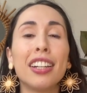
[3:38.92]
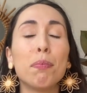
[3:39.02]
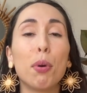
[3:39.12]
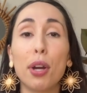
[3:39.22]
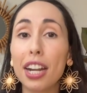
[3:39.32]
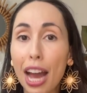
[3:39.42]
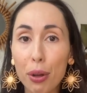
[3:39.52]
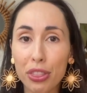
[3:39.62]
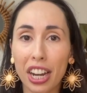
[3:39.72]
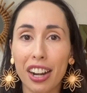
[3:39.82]
put it
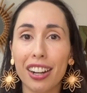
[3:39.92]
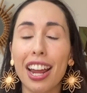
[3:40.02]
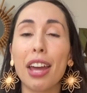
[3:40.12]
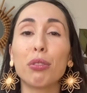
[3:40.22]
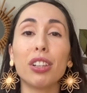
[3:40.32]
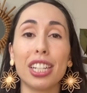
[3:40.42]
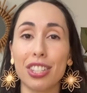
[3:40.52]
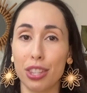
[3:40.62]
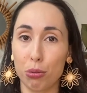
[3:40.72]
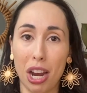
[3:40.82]
out there, and
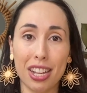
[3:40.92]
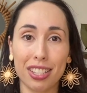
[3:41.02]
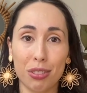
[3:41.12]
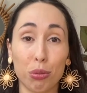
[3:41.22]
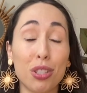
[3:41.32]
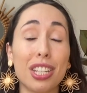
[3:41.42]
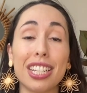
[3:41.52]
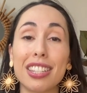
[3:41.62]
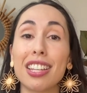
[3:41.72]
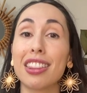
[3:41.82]
release the rest.
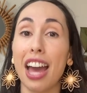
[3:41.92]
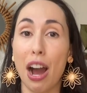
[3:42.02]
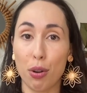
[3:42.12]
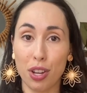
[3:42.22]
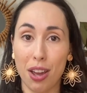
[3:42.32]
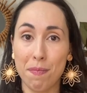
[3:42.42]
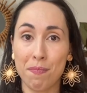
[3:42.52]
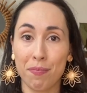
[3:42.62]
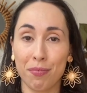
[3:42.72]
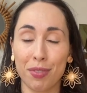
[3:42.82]
Release the outcome,
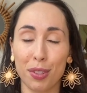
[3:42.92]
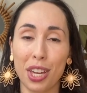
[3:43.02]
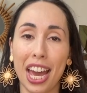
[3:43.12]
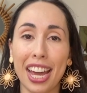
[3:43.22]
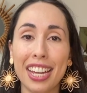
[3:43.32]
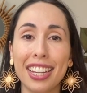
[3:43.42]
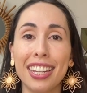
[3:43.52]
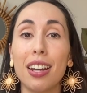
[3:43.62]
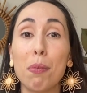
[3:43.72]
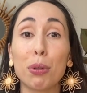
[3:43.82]
okay?
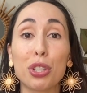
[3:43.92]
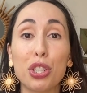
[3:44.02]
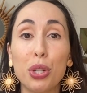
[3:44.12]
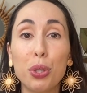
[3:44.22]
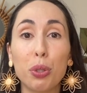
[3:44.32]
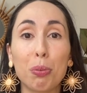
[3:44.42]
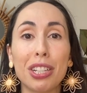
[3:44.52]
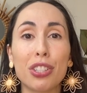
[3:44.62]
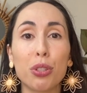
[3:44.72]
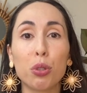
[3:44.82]
Number two would be
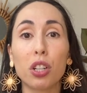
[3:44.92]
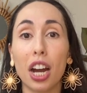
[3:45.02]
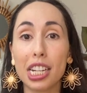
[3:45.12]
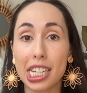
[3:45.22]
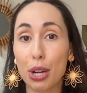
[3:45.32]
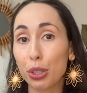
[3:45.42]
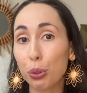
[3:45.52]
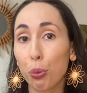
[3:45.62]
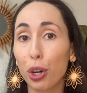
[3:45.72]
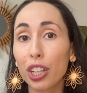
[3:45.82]
to cut down your
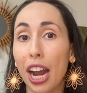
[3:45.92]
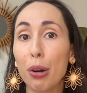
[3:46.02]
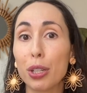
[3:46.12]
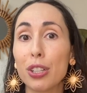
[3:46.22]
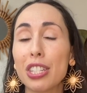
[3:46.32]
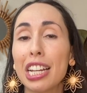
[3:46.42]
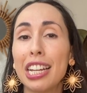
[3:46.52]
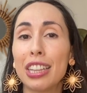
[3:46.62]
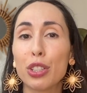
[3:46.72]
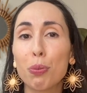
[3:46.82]
work hours.
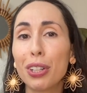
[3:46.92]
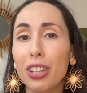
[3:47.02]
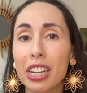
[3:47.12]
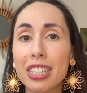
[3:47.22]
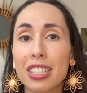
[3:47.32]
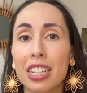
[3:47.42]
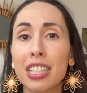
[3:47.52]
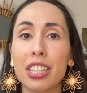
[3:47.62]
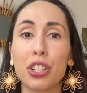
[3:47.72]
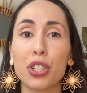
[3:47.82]
There's been a lot of
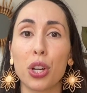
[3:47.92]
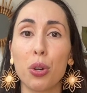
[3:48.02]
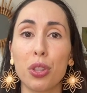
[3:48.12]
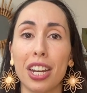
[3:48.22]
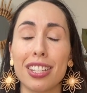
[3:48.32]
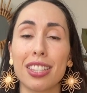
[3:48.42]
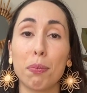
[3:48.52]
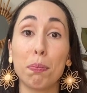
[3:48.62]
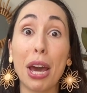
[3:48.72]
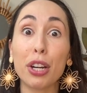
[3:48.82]
studies that show that it's
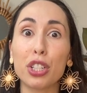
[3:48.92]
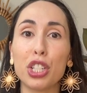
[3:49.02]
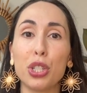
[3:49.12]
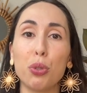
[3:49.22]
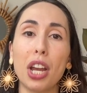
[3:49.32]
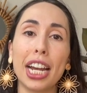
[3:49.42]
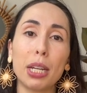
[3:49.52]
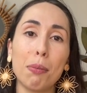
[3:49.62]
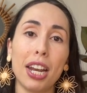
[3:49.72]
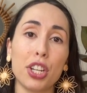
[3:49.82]
better to do 90
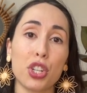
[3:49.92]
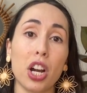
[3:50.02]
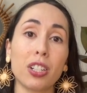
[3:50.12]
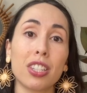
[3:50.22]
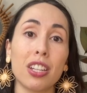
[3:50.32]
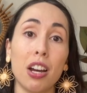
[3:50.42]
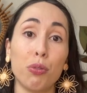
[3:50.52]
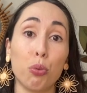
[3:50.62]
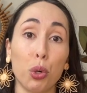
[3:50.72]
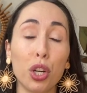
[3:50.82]
minute chunks
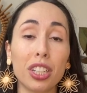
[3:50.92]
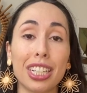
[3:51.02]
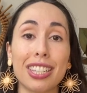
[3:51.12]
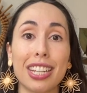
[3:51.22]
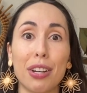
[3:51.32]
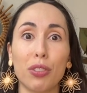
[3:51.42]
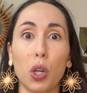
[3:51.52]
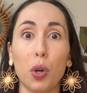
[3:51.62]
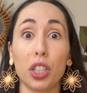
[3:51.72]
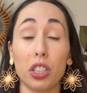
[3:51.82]
of work instead of
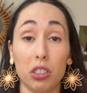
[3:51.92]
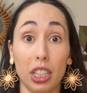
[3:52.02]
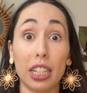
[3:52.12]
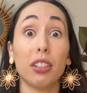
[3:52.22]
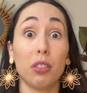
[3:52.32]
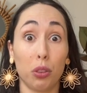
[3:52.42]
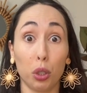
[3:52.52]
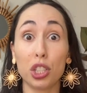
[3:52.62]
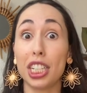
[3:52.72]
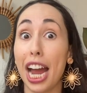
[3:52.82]
going like
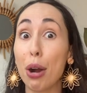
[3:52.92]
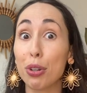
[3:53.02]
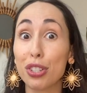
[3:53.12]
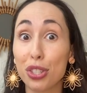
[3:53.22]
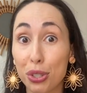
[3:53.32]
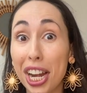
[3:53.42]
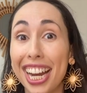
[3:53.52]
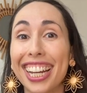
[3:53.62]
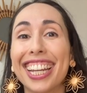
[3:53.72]
13 hours straight.